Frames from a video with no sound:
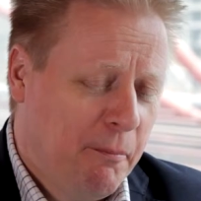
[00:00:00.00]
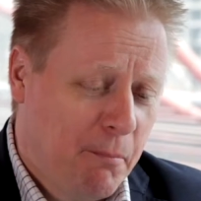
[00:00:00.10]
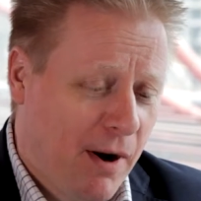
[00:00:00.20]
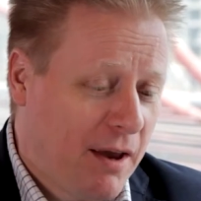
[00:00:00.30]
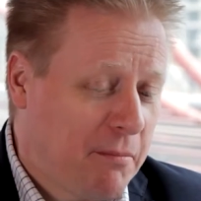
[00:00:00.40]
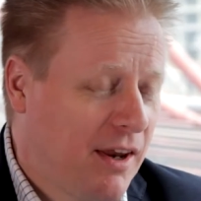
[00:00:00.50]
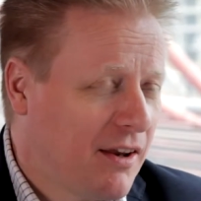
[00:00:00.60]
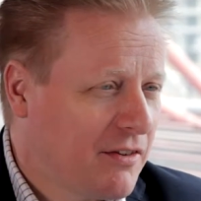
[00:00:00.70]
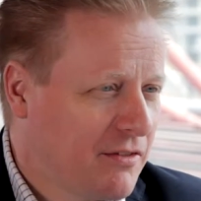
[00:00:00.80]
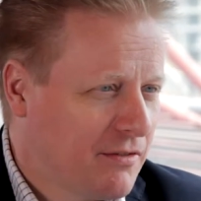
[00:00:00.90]
My
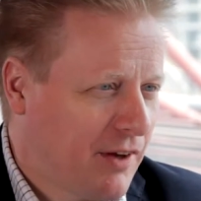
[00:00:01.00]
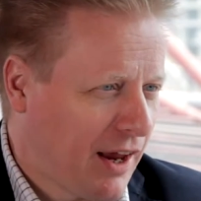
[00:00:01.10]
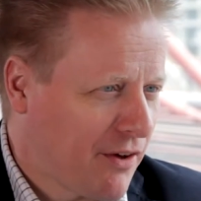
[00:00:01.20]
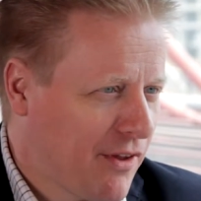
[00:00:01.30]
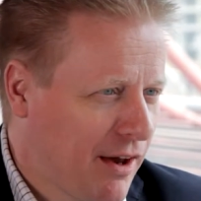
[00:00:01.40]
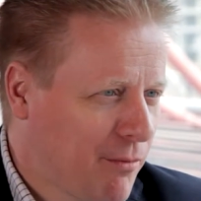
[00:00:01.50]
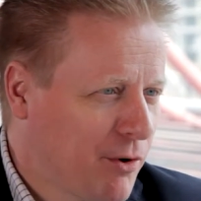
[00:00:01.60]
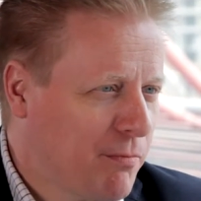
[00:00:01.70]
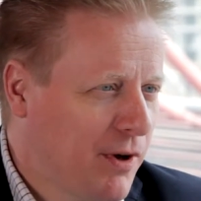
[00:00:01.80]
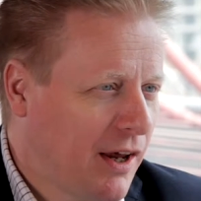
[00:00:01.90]
immediate take on that
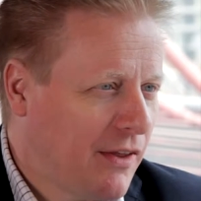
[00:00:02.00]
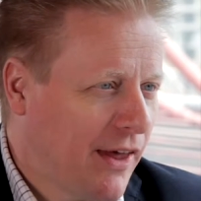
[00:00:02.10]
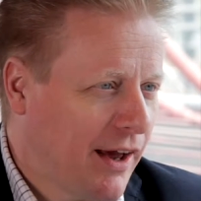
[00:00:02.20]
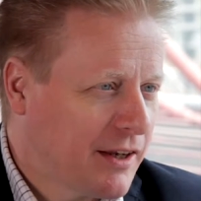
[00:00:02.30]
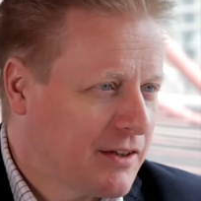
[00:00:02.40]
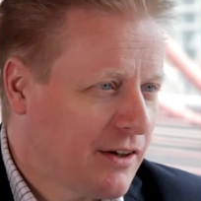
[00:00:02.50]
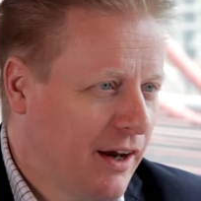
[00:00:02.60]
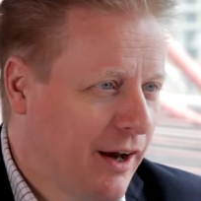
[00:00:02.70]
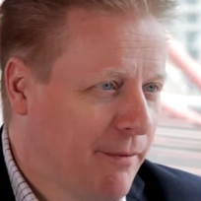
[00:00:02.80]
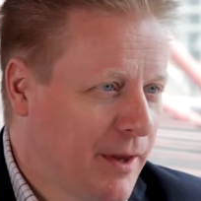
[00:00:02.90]
would be that
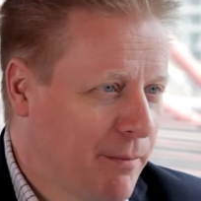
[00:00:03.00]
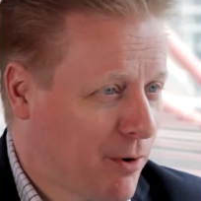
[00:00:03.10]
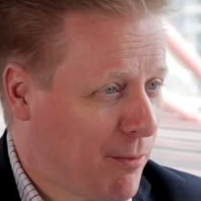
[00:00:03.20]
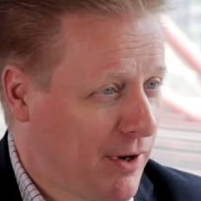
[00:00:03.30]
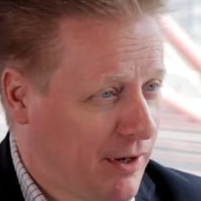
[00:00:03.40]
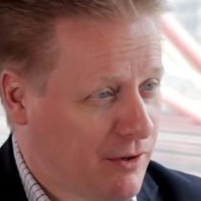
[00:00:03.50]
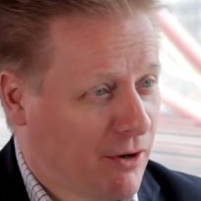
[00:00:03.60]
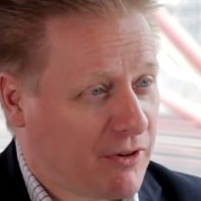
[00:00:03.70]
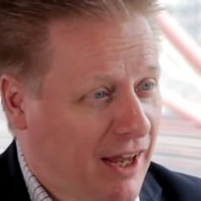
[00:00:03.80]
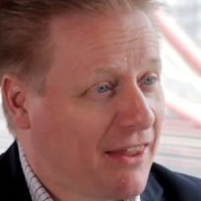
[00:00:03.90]
they probably
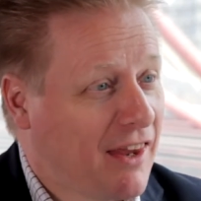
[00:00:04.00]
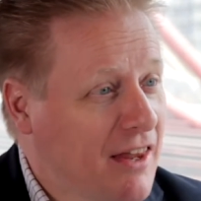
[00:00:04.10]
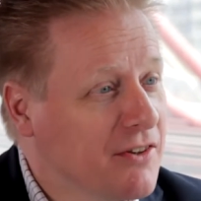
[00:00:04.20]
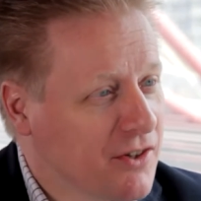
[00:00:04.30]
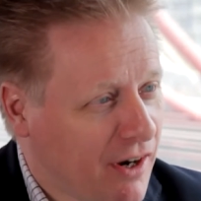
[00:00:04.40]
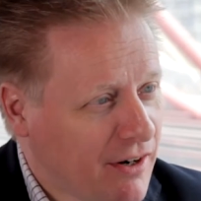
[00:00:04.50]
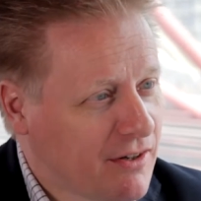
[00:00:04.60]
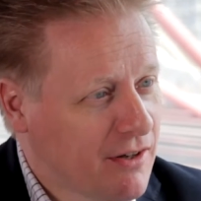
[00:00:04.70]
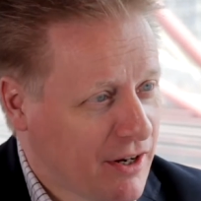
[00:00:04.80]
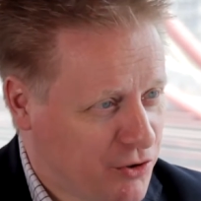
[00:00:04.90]
don't get the
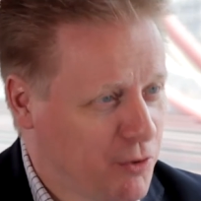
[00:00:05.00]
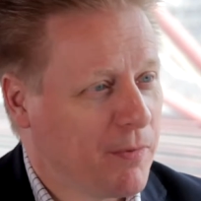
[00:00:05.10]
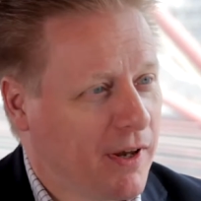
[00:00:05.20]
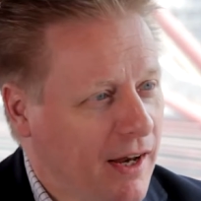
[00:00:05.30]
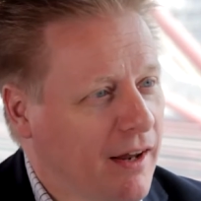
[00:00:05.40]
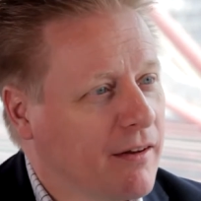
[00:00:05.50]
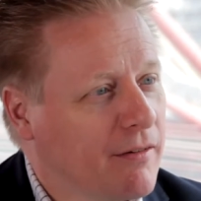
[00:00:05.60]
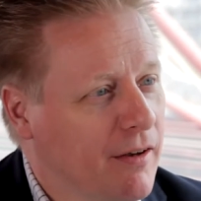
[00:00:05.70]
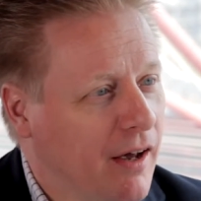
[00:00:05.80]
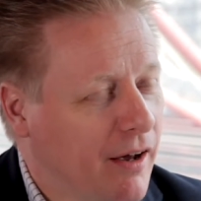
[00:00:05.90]
insights they should be getting
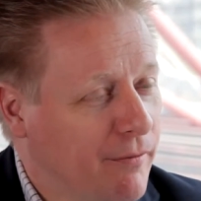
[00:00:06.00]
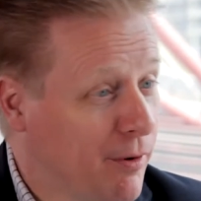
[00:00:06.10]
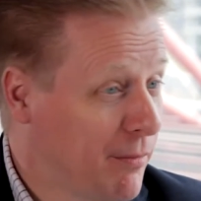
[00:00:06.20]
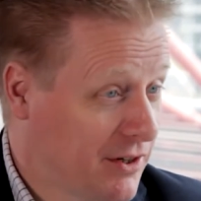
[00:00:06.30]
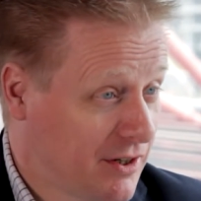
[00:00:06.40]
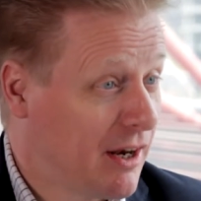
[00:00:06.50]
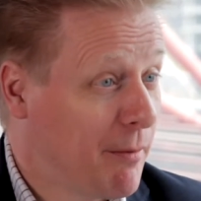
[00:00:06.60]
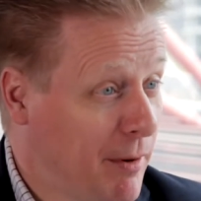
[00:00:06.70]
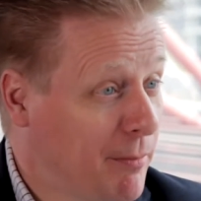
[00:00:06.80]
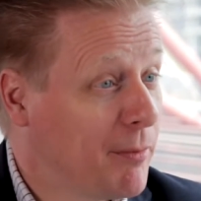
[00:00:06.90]
from their
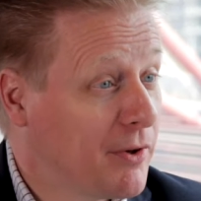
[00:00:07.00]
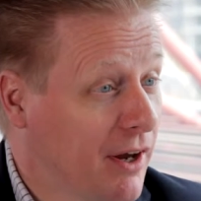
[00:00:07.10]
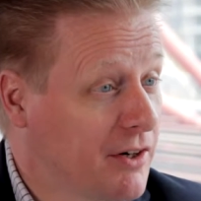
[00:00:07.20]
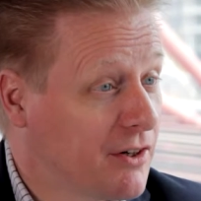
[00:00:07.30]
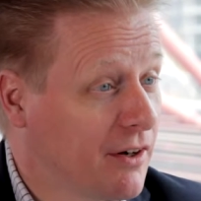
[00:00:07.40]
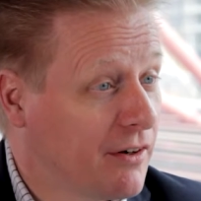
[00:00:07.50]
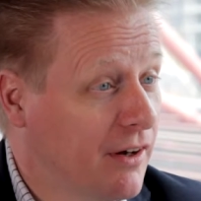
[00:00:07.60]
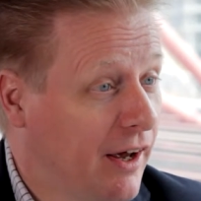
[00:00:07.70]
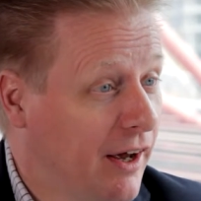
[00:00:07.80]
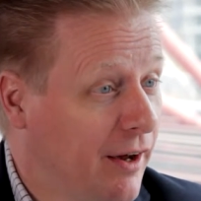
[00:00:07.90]
CLM implementation
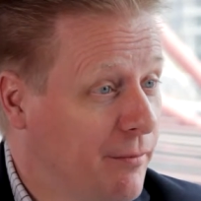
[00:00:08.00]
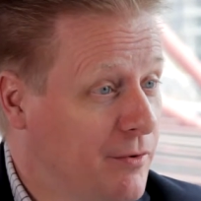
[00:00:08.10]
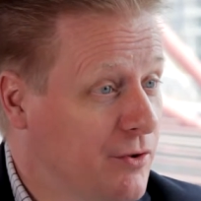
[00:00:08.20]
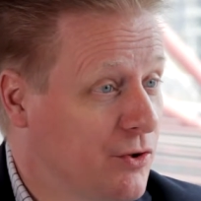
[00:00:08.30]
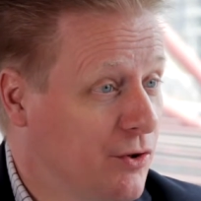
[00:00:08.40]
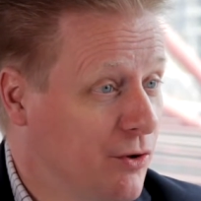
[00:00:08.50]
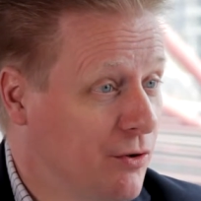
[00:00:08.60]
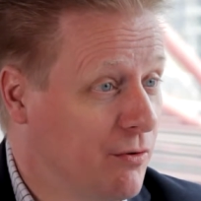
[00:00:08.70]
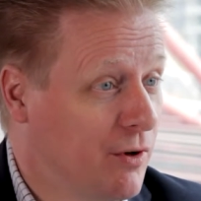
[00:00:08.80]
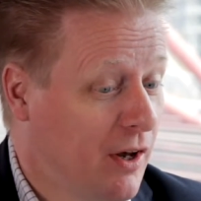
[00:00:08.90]

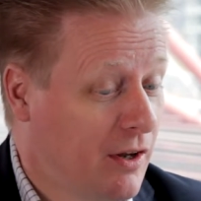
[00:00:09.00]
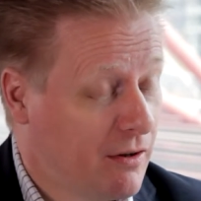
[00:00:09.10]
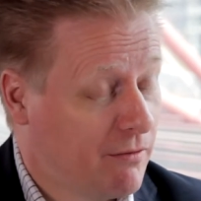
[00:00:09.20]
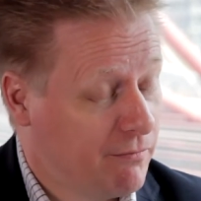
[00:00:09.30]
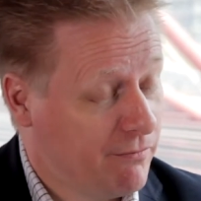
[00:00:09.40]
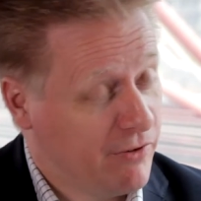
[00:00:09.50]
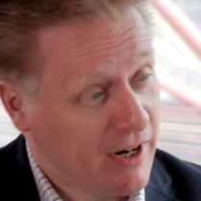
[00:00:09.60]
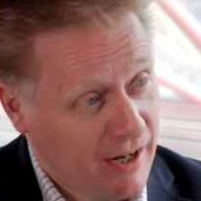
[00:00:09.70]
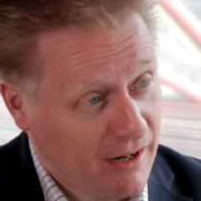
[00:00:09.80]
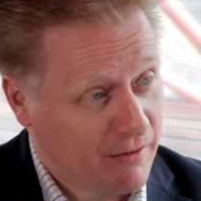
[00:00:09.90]
to
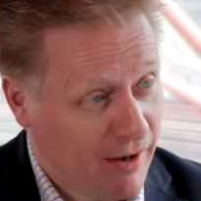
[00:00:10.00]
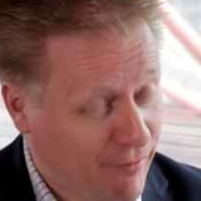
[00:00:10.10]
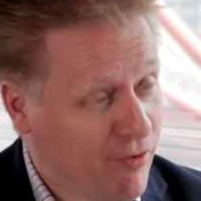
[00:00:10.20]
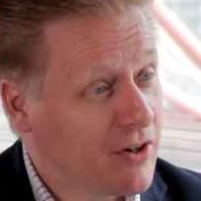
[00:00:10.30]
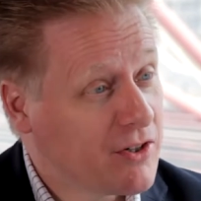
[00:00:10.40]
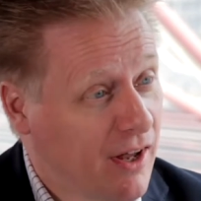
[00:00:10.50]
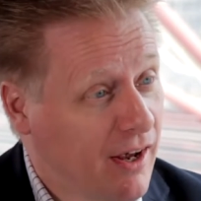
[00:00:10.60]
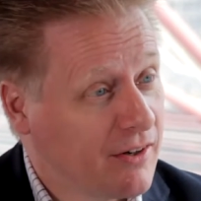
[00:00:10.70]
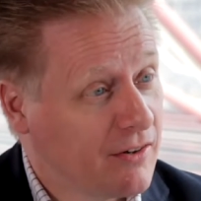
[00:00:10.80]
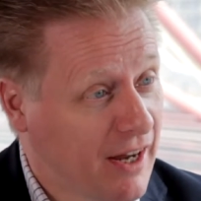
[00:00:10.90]
really leverage
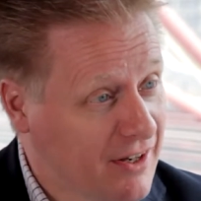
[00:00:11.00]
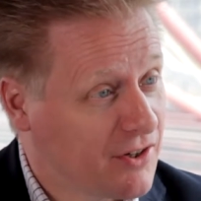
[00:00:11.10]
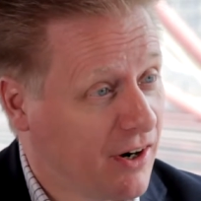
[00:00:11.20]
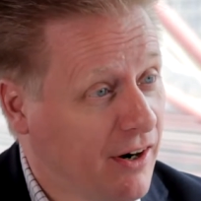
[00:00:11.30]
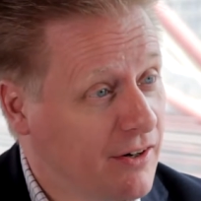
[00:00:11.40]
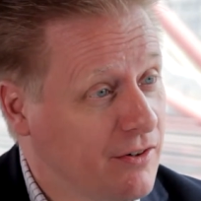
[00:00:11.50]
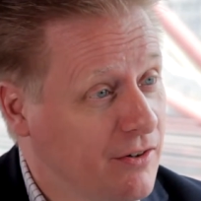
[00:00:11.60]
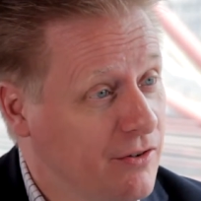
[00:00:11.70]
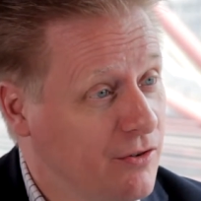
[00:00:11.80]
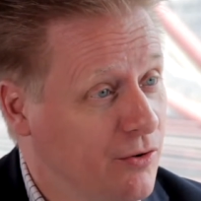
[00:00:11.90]
that insight
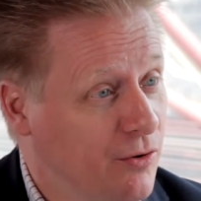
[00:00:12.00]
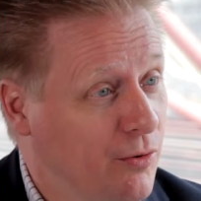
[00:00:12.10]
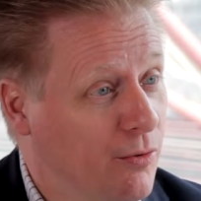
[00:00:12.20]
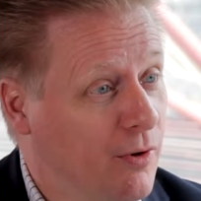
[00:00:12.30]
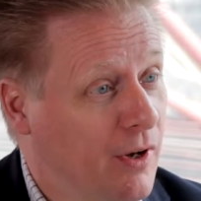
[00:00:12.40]
to